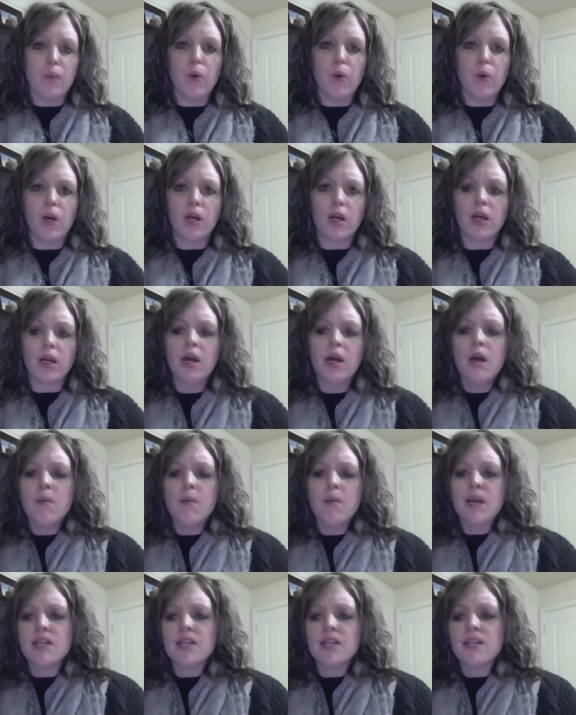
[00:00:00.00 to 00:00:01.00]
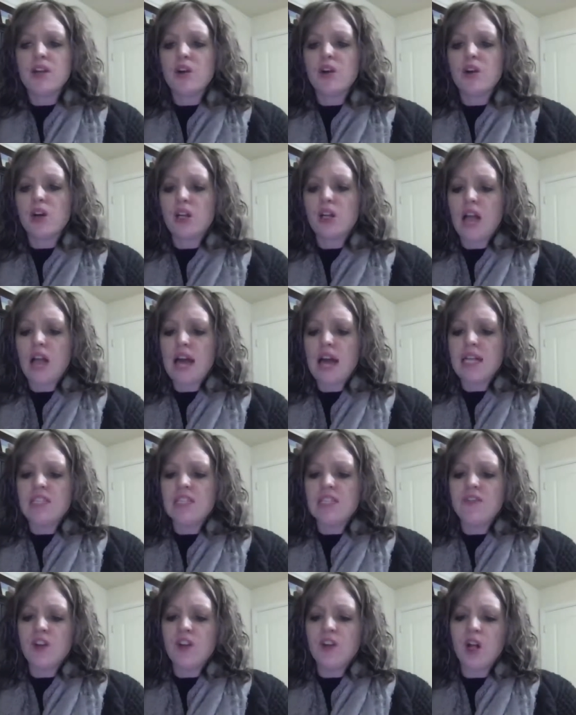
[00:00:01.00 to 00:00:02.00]
work, because then your clients
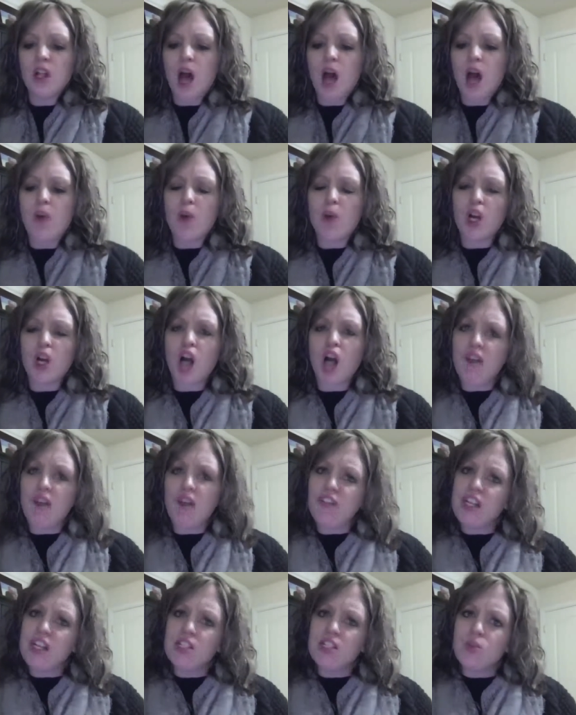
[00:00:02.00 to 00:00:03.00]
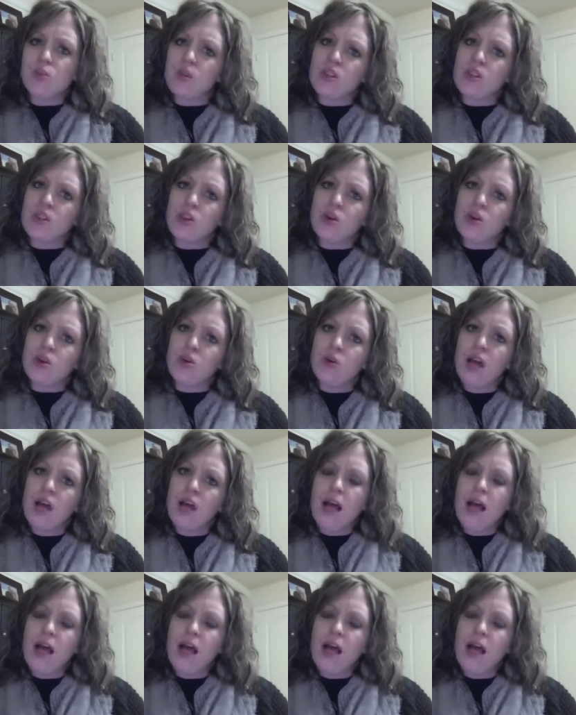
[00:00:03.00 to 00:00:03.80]
feel a lot more confidence with you.